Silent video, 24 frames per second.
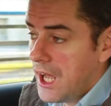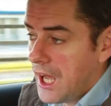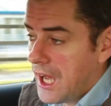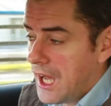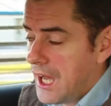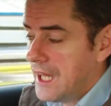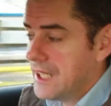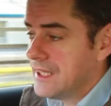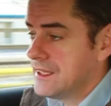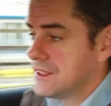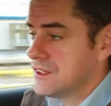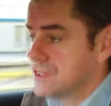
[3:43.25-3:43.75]

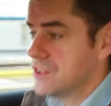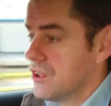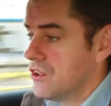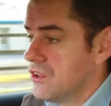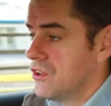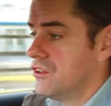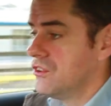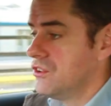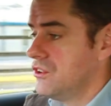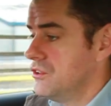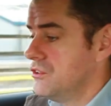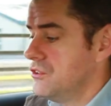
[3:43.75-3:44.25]
and
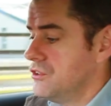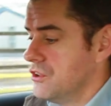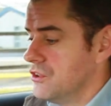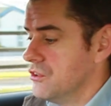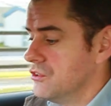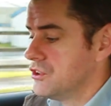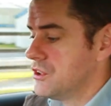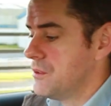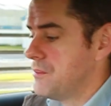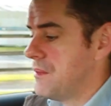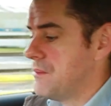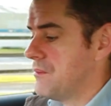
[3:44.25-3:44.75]
so you
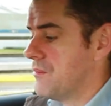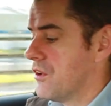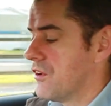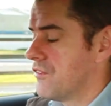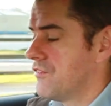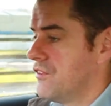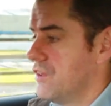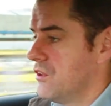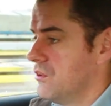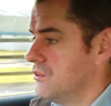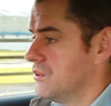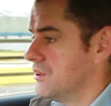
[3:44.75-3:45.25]
use a bit more
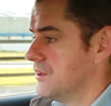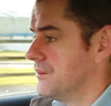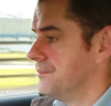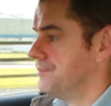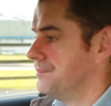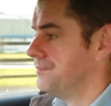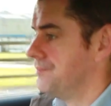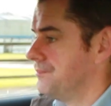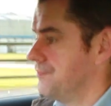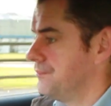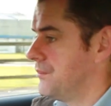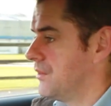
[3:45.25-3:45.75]
fuel.
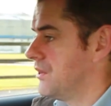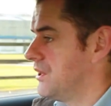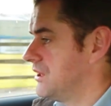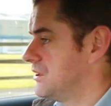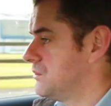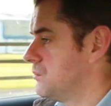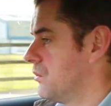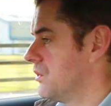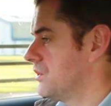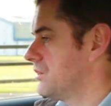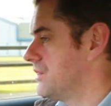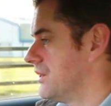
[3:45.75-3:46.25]
But it's
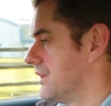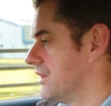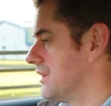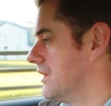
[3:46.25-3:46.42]
worth it.